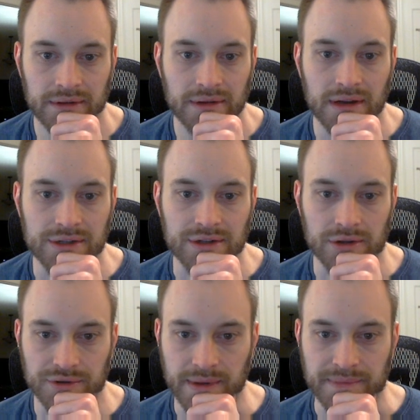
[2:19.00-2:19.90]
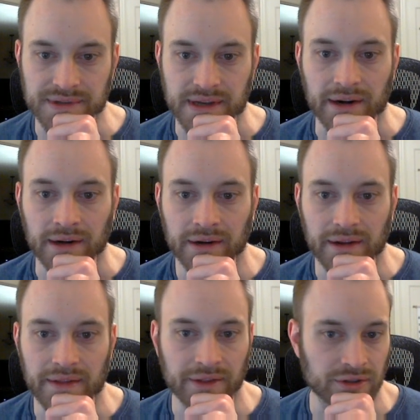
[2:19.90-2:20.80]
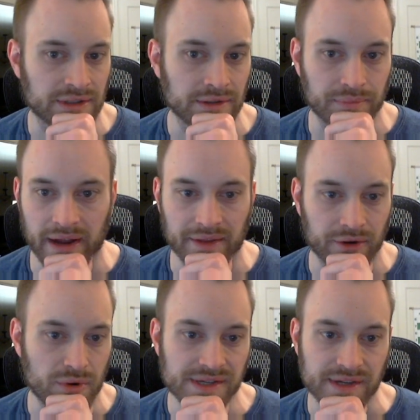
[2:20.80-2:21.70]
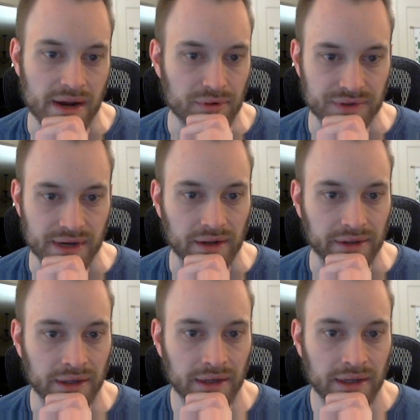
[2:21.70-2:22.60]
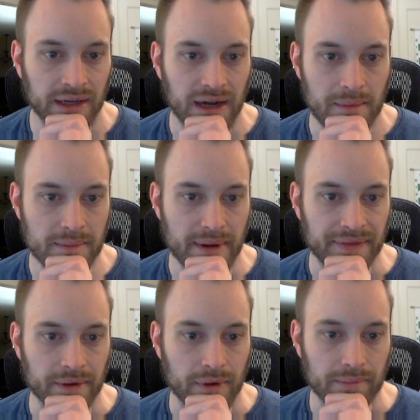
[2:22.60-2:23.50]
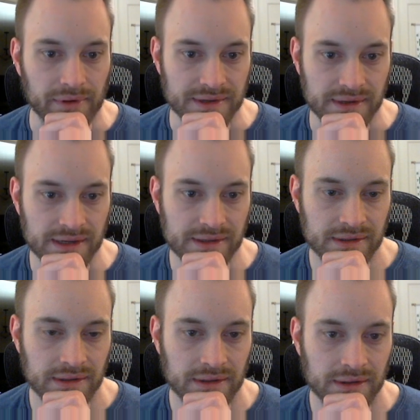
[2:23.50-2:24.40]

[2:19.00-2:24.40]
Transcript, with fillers: And just close up the center. And then look to play on the queen side, most likely. I'm going to bet that white plays this.